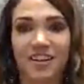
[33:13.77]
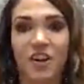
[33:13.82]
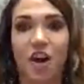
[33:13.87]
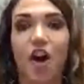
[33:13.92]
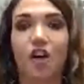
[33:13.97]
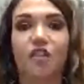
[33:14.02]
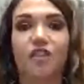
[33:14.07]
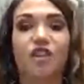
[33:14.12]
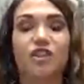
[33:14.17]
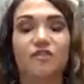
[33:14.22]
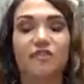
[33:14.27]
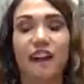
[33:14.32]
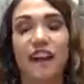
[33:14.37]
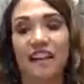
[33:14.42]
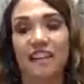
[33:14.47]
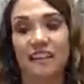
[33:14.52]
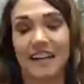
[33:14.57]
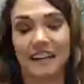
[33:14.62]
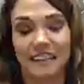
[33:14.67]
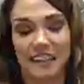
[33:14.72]
acknowledge the
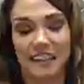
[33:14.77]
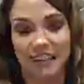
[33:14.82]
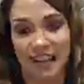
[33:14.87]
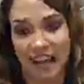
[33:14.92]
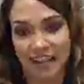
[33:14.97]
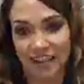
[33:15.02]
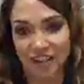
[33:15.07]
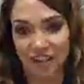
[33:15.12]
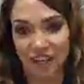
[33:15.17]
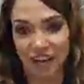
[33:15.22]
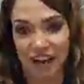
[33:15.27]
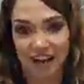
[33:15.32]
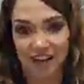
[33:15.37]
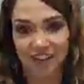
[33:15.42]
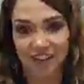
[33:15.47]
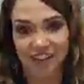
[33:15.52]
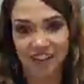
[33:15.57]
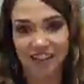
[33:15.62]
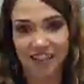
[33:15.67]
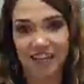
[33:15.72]
fact that I said I had a
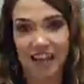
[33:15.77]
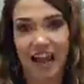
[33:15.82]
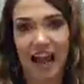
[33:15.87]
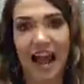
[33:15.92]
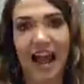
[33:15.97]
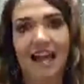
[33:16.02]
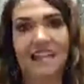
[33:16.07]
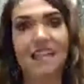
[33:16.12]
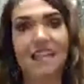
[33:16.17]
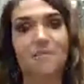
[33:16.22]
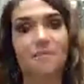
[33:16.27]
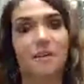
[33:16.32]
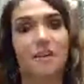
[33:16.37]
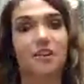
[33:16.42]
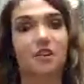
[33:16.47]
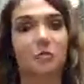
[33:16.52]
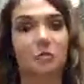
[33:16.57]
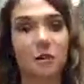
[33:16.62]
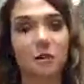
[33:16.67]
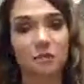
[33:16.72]
child, ask me
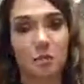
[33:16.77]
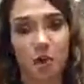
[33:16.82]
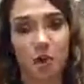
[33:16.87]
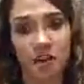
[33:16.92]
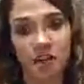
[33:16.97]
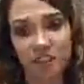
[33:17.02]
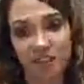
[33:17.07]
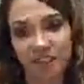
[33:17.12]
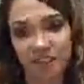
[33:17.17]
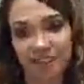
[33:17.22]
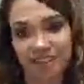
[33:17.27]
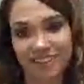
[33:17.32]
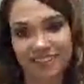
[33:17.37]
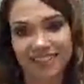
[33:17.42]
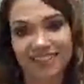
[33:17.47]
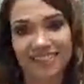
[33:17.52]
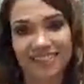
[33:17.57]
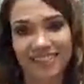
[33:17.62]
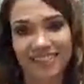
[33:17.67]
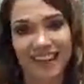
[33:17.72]
a little bit more,
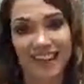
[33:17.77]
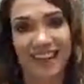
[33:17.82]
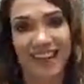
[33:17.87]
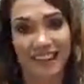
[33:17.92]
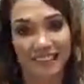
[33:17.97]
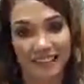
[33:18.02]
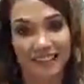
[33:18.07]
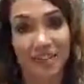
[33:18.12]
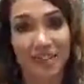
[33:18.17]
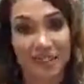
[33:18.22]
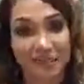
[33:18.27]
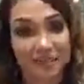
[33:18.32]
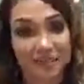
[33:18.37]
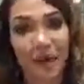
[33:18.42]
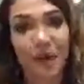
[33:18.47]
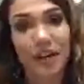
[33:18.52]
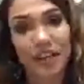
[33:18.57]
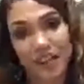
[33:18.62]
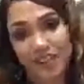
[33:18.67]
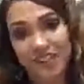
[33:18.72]
and
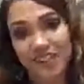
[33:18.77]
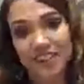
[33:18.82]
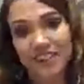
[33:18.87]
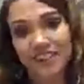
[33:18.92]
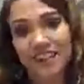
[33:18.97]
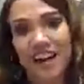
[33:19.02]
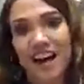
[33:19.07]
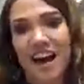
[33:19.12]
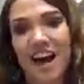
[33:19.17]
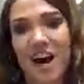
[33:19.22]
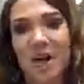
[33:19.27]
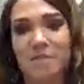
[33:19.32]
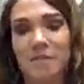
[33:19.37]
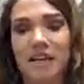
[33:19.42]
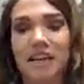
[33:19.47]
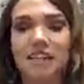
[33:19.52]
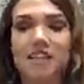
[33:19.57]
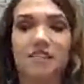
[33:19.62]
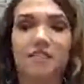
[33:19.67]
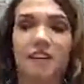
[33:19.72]
keep going.
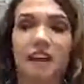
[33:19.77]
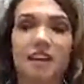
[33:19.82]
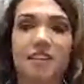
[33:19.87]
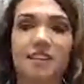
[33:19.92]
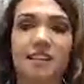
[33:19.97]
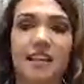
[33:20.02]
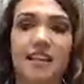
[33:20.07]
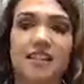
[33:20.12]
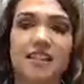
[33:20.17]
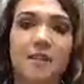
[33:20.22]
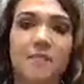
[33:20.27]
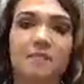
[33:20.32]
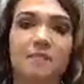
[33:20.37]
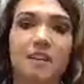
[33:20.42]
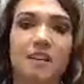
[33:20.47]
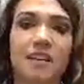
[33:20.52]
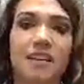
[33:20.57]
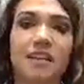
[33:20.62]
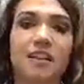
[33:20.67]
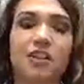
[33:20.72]
Because if I say
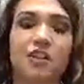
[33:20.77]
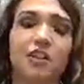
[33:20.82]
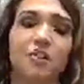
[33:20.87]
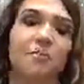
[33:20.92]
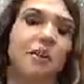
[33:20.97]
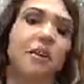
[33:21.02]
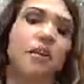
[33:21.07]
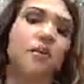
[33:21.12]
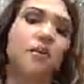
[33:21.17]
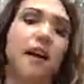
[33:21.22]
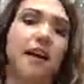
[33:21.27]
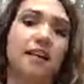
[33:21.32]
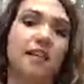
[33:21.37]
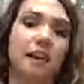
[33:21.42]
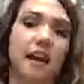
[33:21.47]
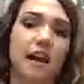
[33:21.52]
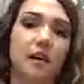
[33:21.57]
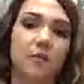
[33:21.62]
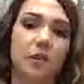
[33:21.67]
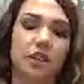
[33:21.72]
something instrumental
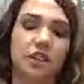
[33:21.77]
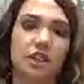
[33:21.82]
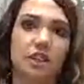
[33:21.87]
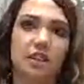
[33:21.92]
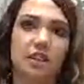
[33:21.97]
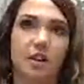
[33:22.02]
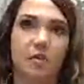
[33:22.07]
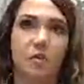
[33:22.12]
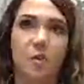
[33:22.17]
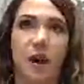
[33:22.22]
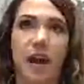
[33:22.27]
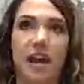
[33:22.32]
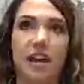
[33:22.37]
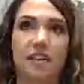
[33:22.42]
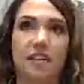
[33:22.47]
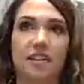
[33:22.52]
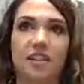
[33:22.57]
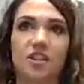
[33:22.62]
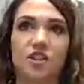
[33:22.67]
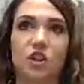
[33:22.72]
like that, which is a
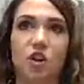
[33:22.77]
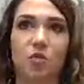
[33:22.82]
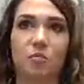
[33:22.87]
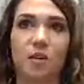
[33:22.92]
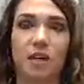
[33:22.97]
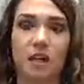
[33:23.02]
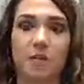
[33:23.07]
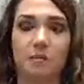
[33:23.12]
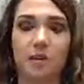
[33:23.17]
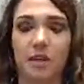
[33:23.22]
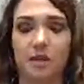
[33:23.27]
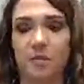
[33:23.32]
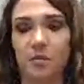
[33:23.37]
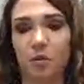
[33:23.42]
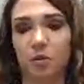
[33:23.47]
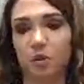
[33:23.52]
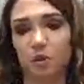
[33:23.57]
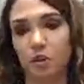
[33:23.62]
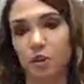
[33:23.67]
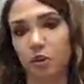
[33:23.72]
way that so many
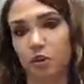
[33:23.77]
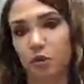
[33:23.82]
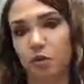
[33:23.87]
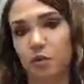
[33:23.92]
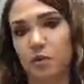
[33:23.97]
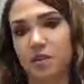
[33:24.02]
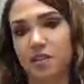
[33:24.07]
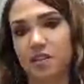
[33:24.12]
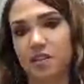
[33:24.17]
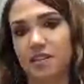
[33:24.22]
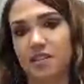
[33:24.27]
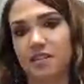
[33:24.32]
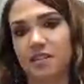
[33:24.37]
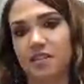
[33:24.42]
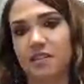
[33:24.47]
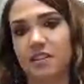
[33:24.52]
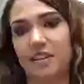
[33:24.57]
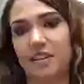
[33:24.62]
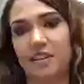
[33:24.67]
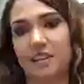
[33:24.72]
people lose
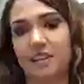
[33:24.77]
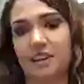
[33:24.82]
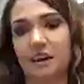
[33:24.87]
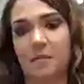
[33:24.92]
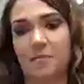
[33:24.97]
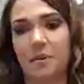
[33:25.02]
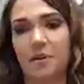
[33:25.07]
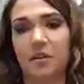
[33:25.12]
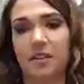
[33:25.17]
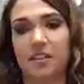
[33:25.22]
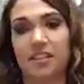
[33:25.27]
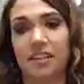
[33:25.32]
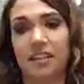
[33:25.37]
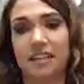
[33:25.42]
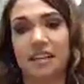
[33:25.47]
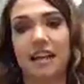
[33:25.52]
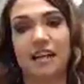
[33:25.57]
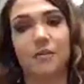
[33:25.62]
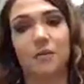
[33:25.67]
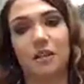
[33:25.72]
the ability to
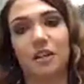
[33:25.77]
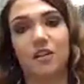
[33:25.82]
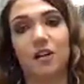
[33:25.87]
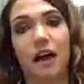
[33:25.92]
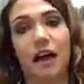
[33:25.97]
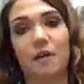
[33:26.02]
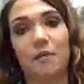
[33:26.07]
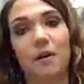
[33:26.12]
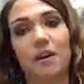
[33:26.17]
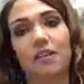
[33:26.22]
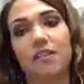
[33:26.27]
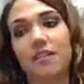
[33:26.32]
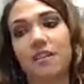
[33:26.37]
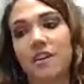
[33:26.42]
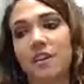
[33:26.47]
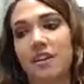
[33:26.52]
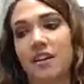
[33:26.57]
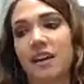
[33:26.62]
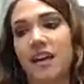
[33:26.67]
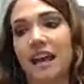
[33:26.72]
connect with a client
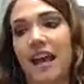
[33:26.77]
with,